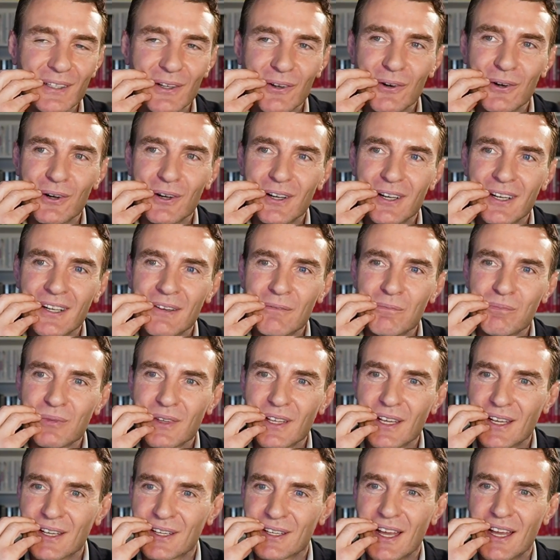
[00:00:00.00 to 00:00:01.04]
or
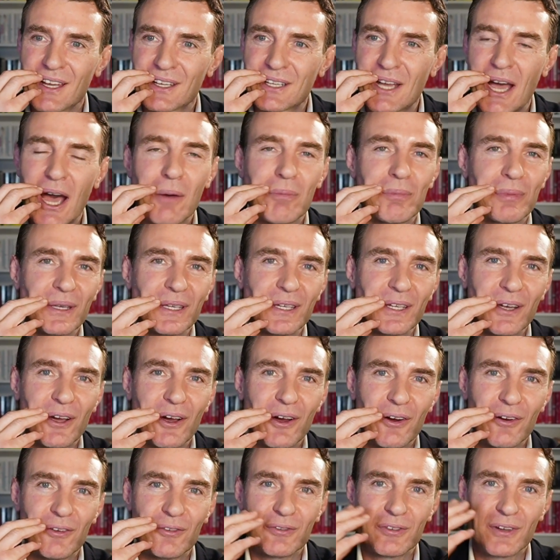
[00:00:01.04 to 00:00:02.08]
a, a copy
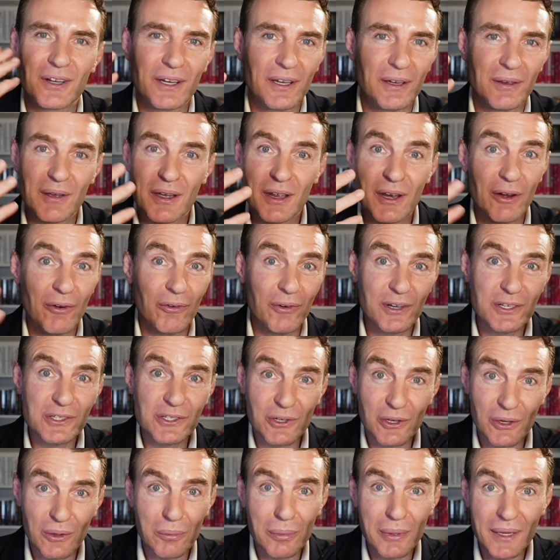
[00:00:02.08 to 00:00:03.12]
of a, an
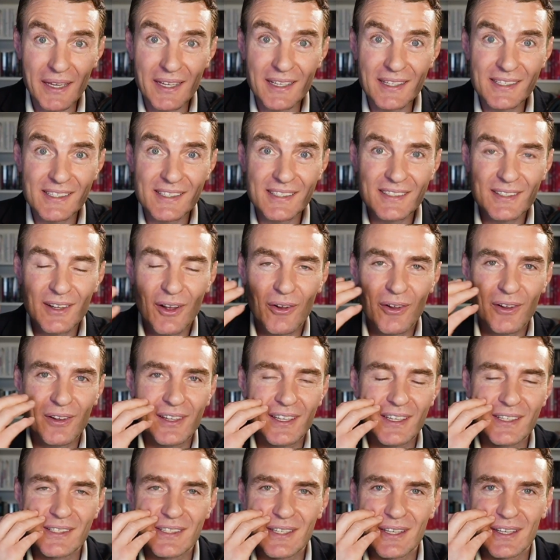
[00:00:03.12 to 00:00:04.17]
original piece. All
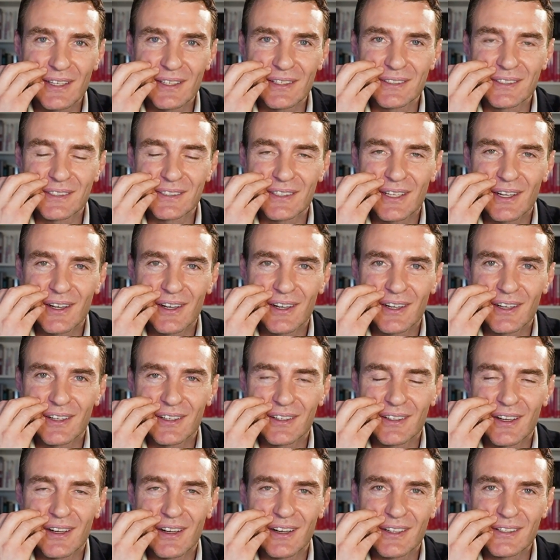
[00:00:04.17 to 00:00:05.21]
these things
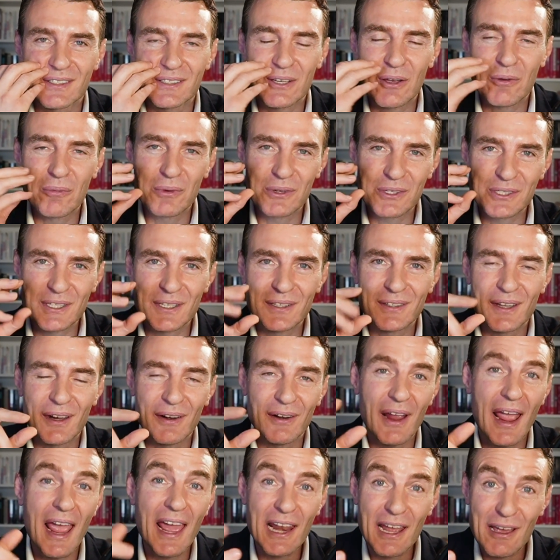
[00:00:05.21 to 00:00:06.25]
are are so much in
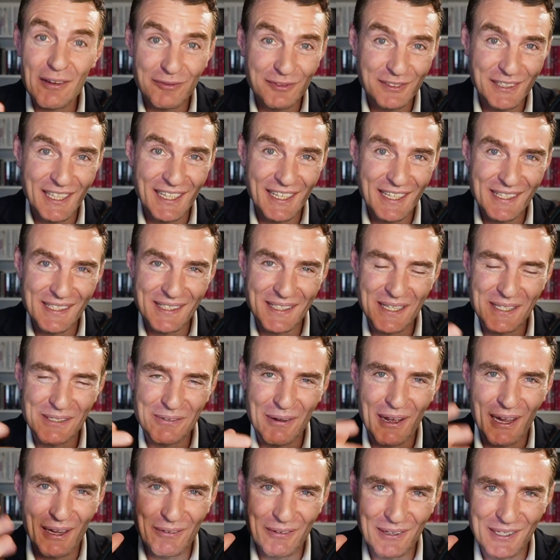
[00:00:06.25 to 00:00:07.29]
there. NFTs as
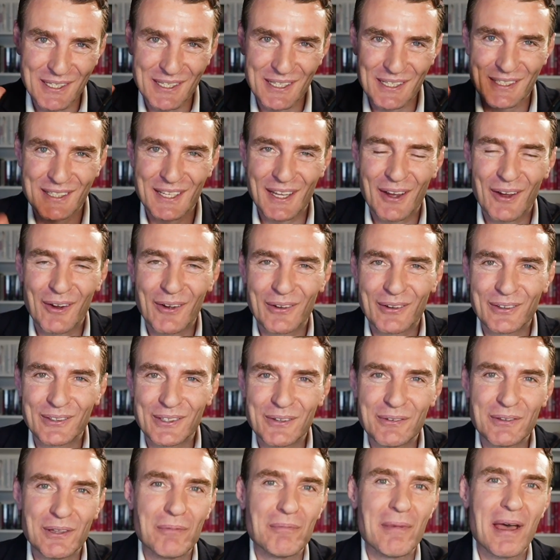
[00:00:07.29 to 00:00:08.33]
well, which is the whole
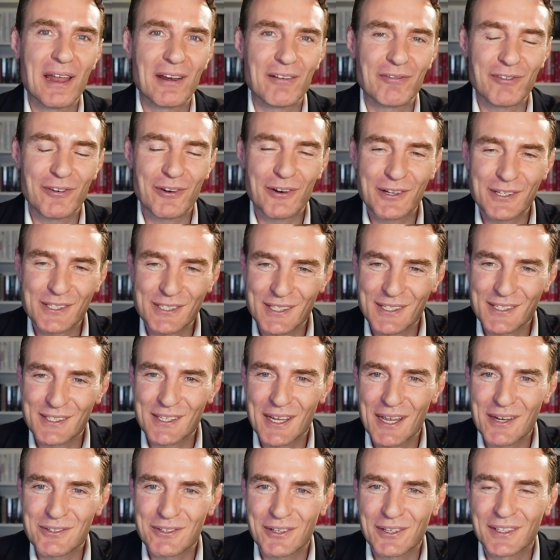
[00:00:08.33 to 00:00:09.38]
new the metaverse,
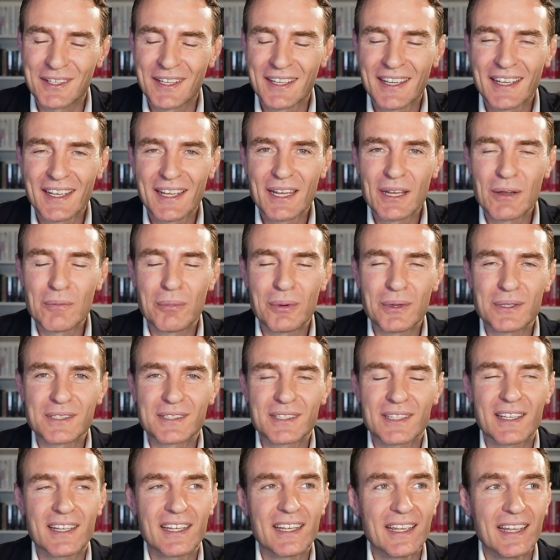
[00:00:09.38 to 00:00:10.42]
etc. But
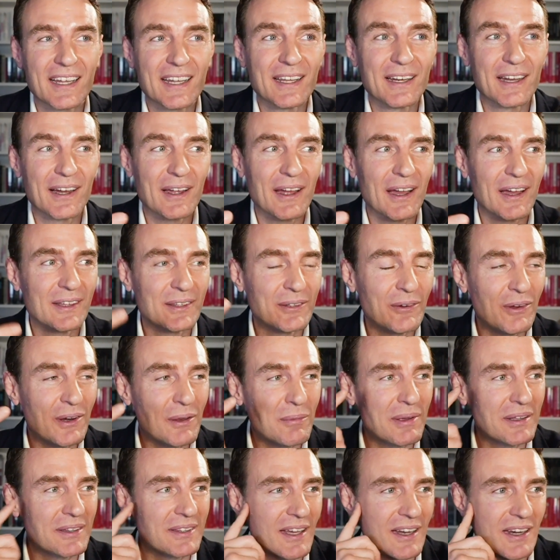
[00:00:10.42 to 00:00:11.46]
you know, I thought
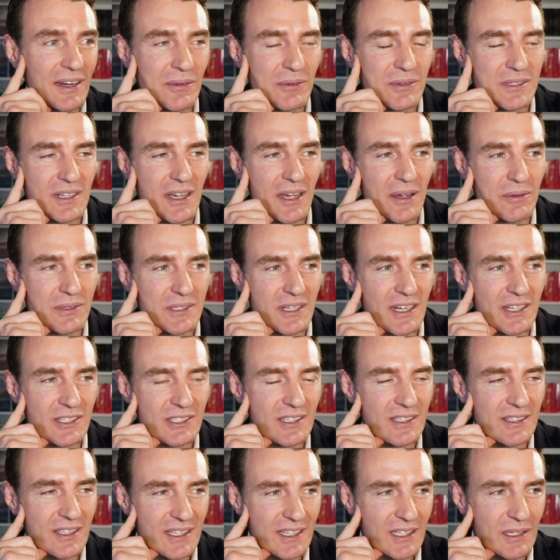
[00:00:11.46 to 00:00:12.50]
about that, and I was I was
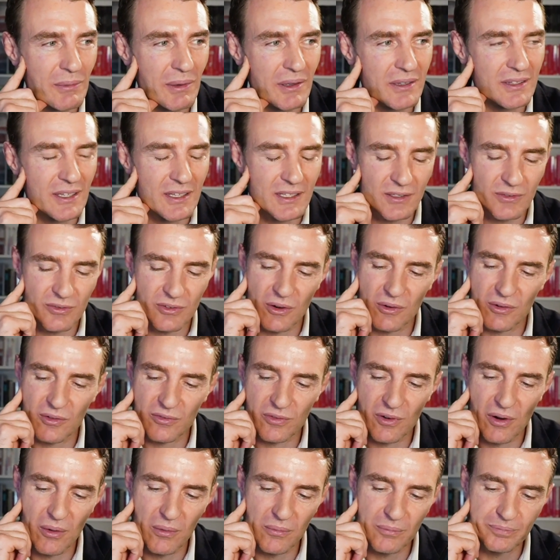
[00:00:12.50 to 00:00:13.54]
actually thinking about this for,
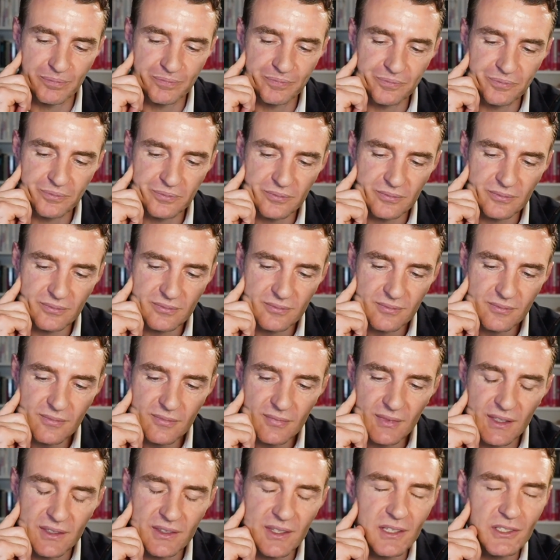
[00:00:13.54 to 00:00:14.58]
from
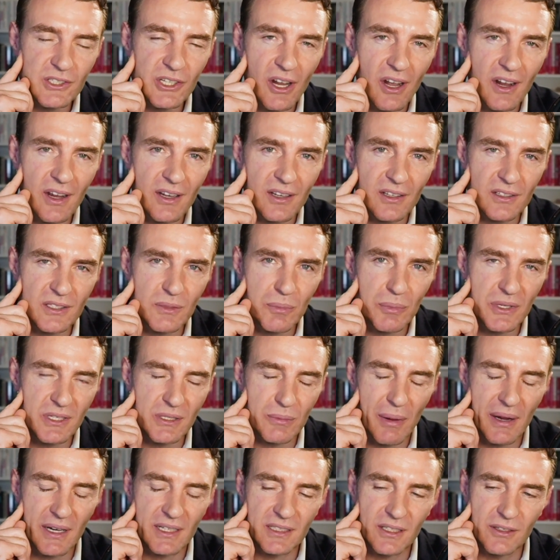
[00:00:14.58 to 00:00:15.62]
the child's
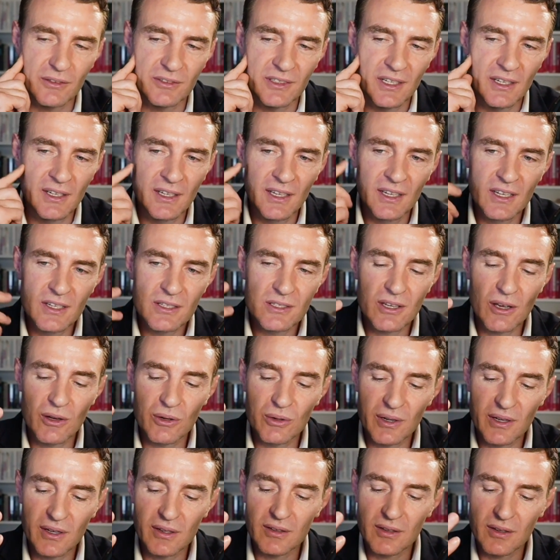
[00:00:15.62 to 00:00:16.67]
perspective.
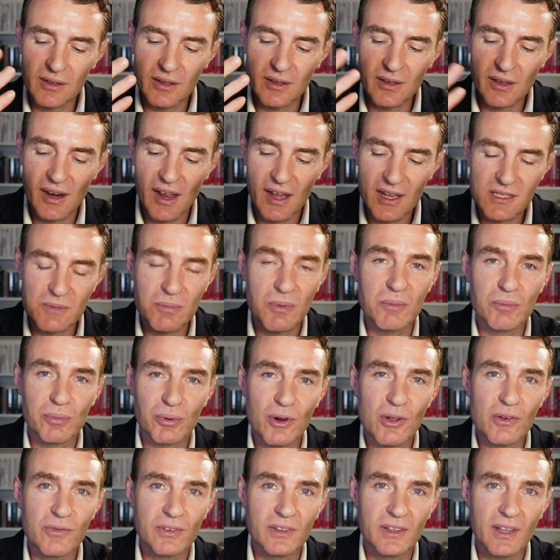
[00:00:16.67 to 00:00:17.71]
So it has been
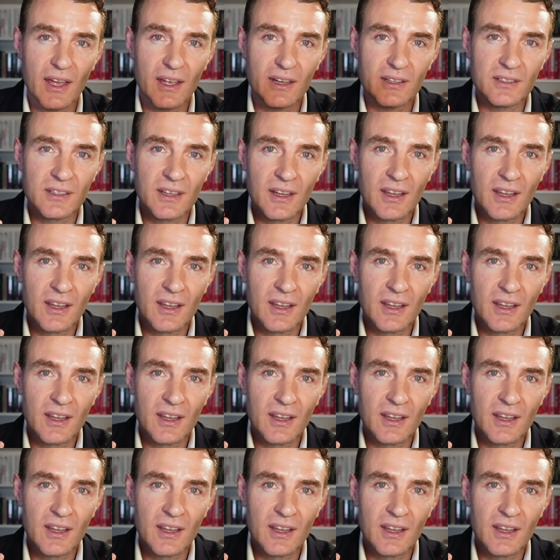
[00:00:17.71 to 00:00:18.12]
proven that